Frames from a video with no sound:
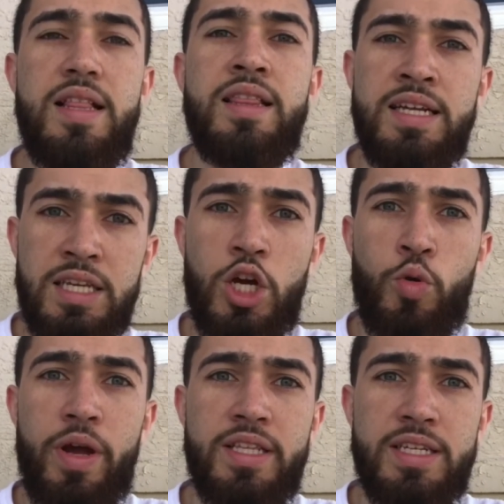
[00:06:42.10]
that's a good
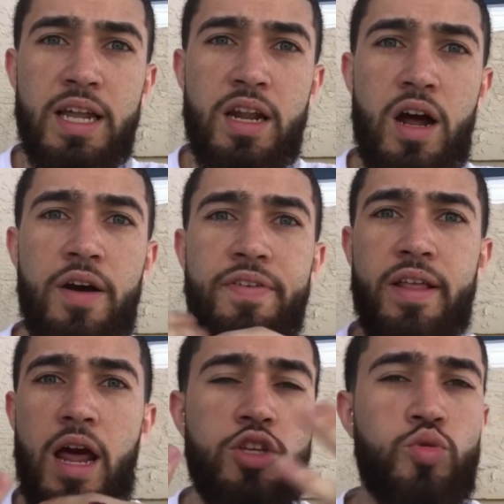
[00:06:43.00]
way to get it off,
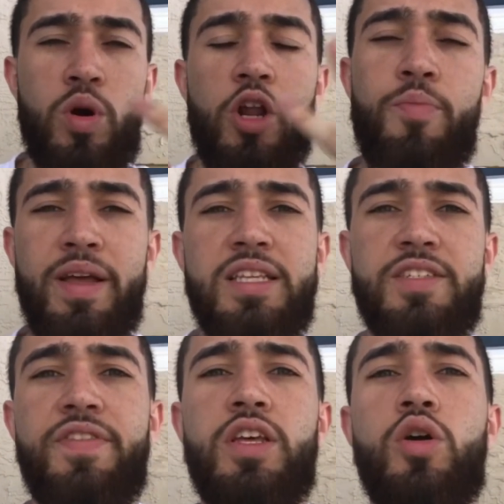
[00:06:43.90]
and I just wanted to make
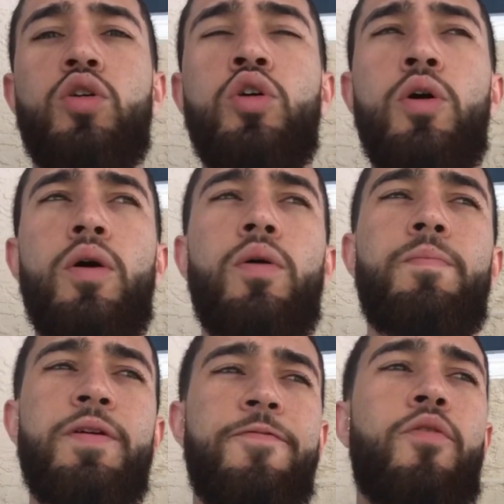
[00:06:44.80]
this video
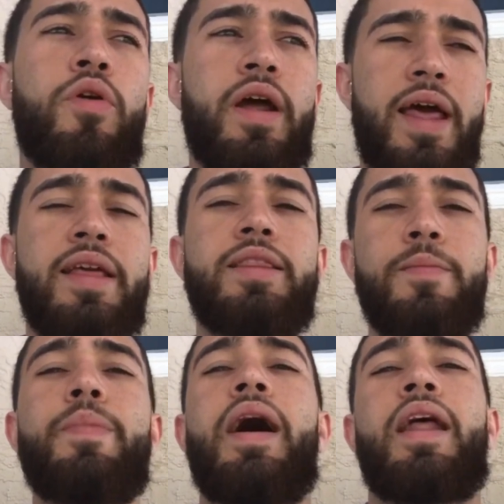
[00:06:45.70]
before
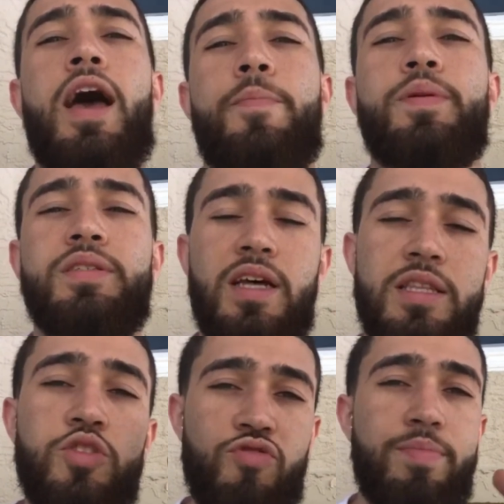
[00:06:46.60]
anything bad happens at
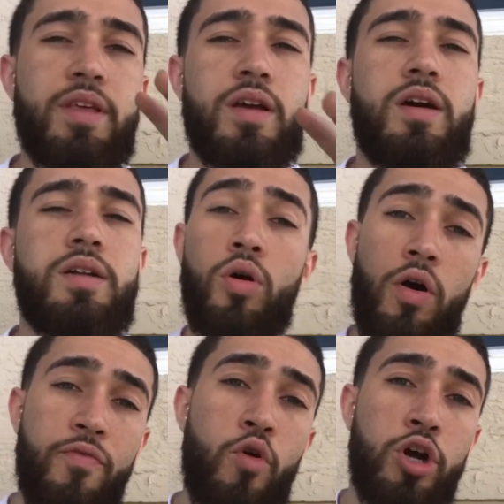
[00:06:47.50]
this Repticon.
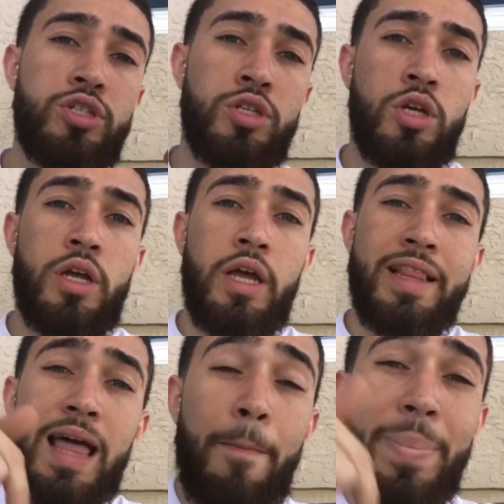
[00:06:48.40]
Of course,
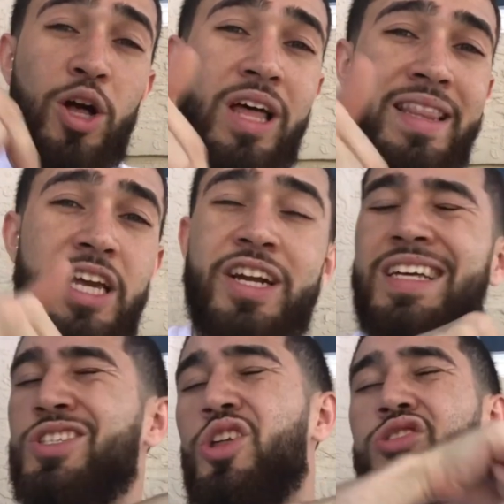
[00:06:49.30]
that bell down there
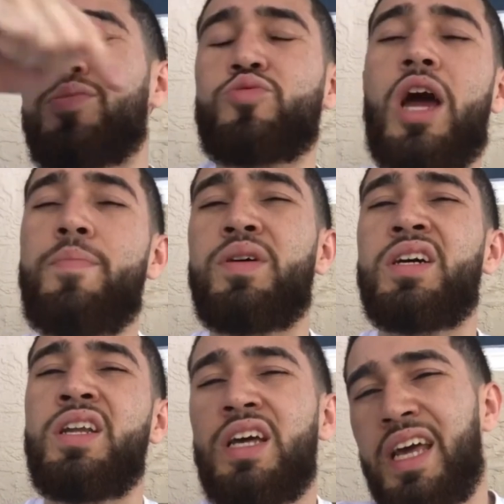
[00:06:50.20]
next to the subscribe
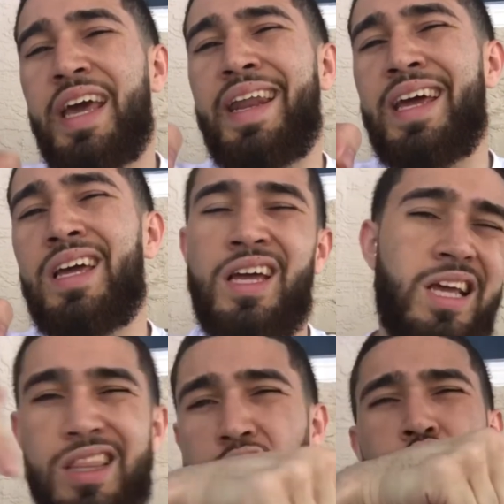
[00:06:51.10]
button, hit it.
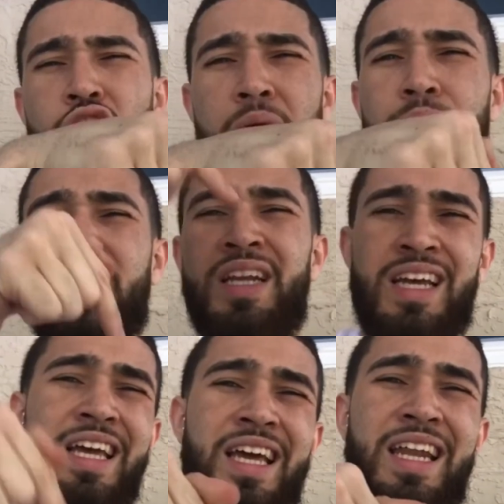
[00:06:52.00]
The subscribe button,
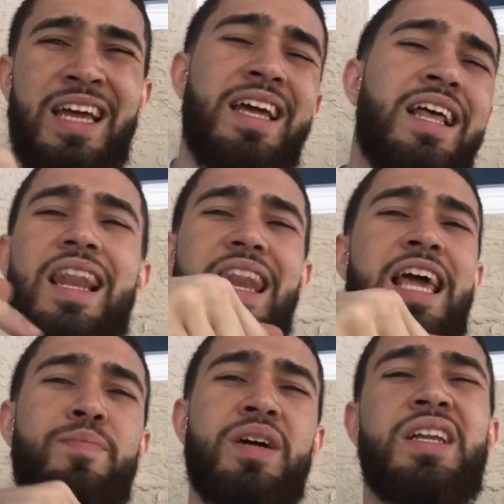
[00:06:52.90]
hit it.
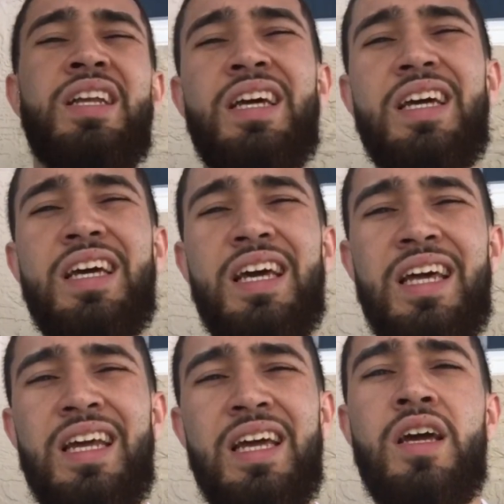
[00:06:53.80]
Like button,
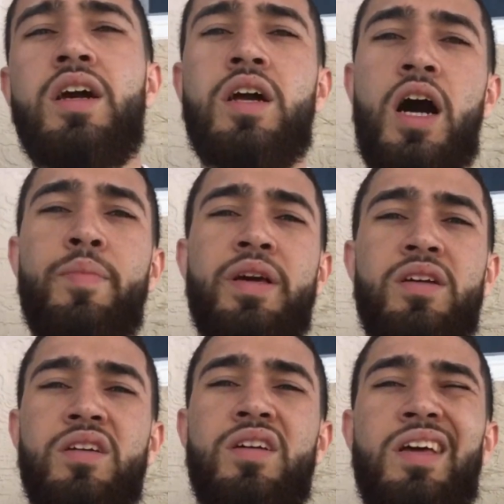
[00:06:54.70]
hit it. Comment,
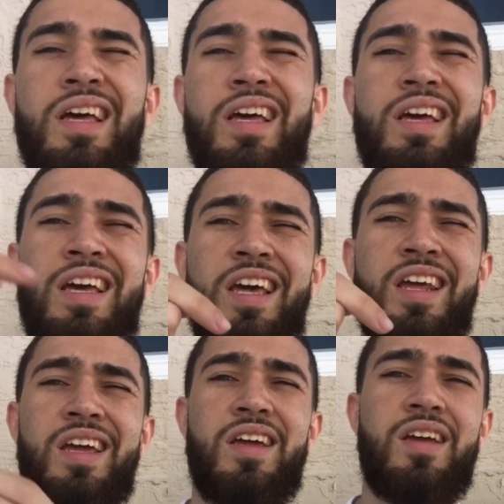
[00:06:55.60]
hit
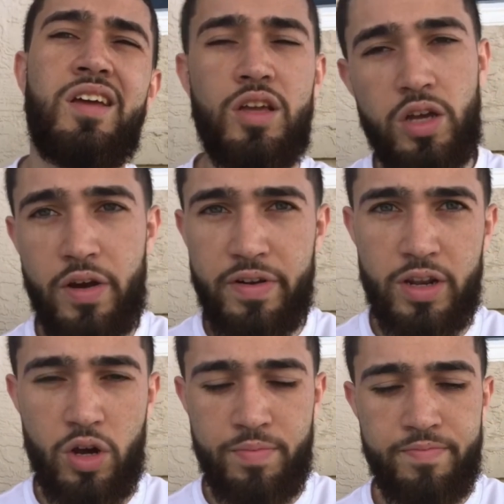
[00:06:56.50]
it. You already
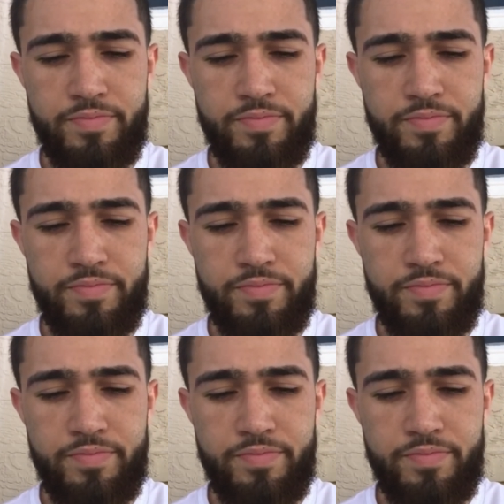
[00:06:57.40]
know.